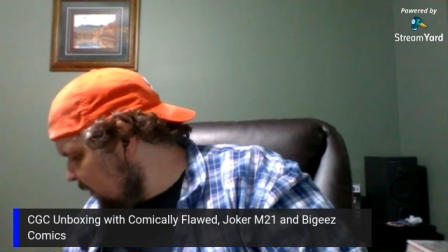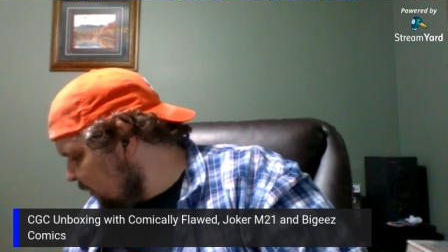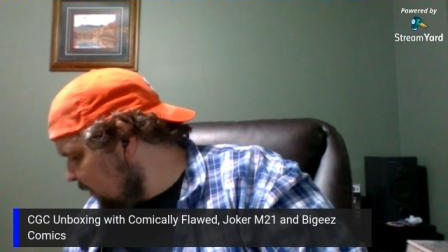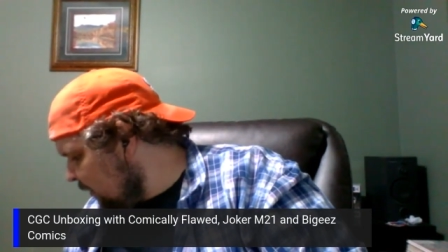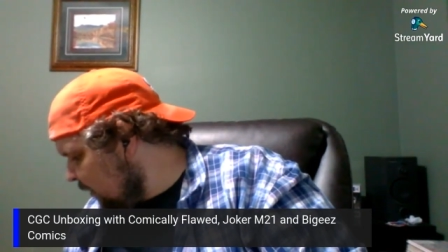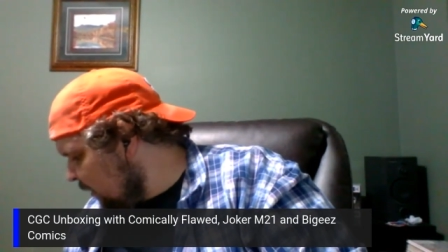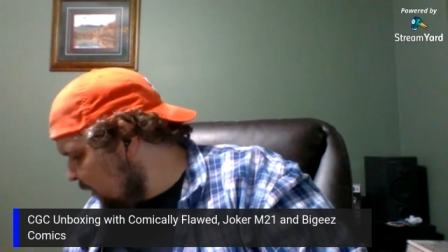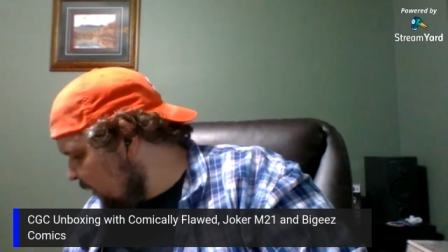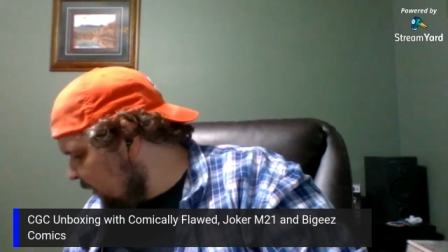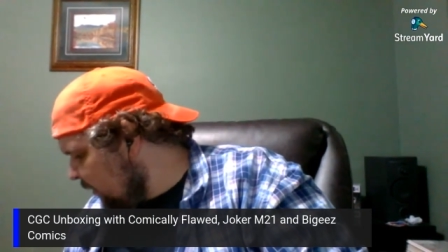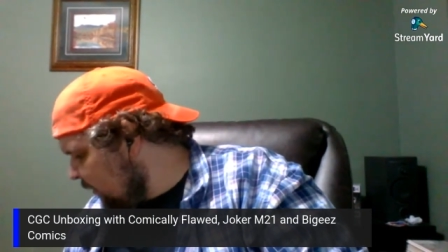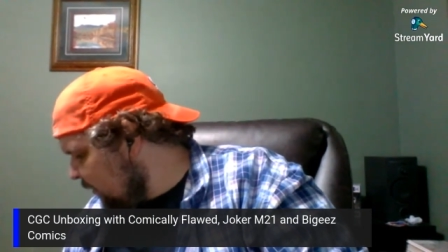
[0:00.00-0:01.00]
All right,
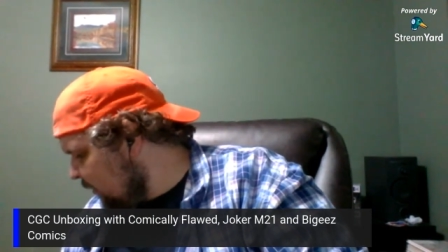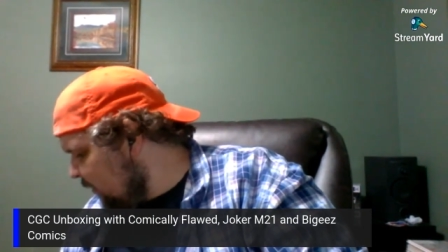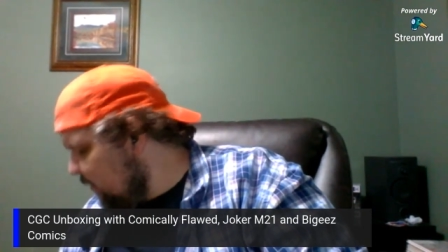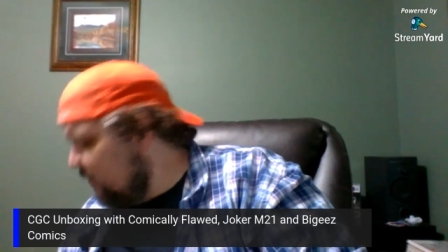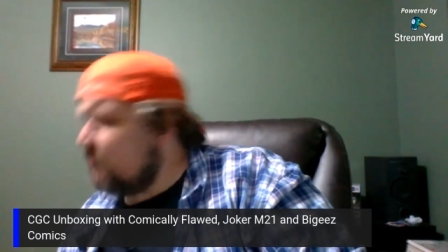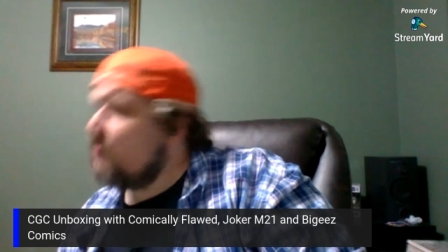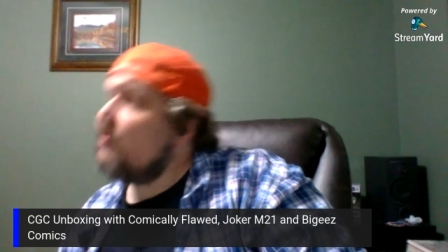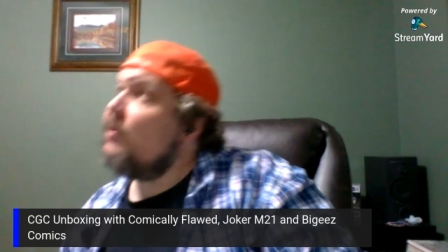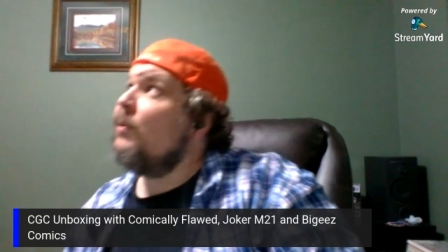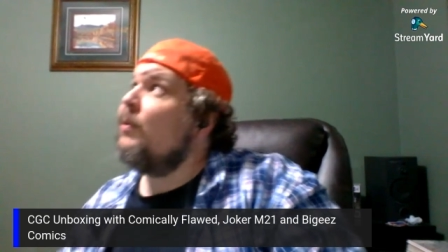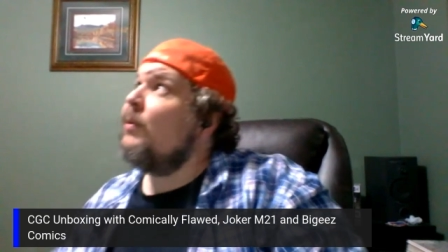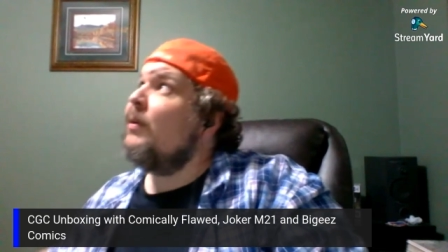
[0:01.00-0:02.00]
let's do.